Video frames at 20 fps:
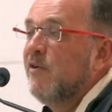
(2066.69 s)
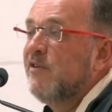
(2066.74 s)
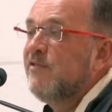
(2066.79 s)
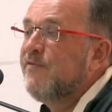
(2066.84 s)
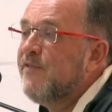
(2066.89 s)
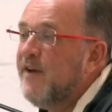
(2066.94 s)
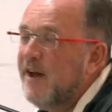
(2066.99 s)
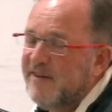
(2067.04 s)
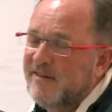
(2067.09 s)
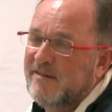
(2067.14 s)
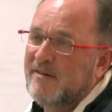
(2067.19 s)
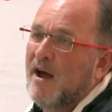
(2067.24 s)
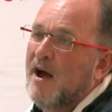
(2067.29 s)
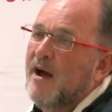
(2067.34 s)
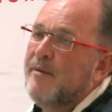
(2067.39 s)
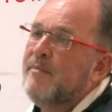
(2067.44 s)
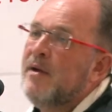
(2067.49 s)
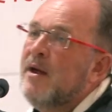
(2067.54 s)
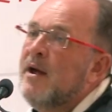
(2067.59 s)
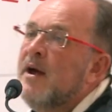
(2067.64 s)
It's the first
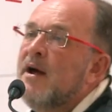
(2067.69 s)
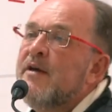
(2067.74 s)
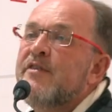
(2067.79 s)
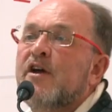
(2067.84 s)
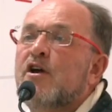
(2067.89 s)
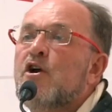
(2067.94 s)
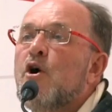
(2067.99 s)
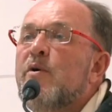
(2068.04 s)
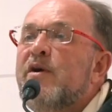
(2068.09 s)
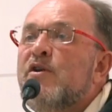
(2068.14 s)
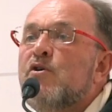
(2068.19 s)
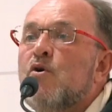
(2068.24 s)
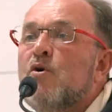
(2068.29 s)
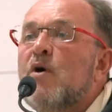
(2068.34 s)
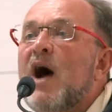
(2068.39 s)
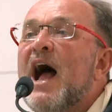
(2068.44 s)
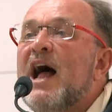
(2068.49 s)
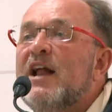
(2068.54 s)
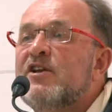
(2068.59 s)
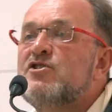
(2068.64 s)
time the
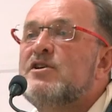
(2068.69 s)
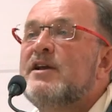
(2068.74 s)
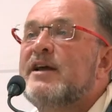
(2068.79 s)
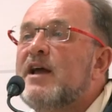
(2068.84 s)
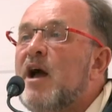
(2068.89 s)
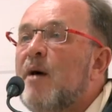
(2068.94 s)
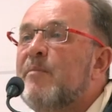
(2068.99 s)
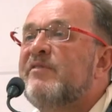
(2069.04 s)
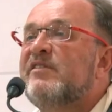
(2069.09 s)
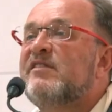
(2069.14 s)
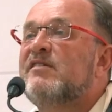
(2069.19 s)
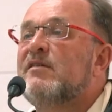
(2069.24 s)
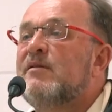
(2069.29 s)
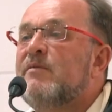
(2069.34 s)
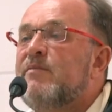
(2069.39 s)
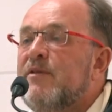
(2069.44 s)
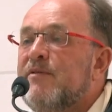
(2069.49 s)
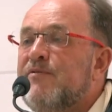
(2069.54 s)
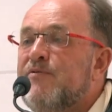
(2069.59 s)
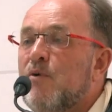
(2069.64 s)
Koh-i-Noor actually comes to
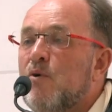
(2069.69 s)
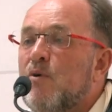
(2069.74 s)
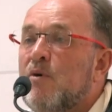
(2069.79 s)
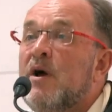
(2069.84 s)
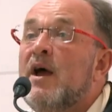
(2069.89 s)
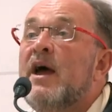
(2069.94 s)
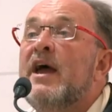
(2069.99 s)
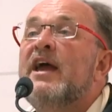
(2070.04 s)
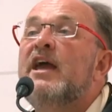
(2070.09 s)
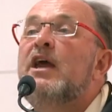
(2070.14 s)
the fore.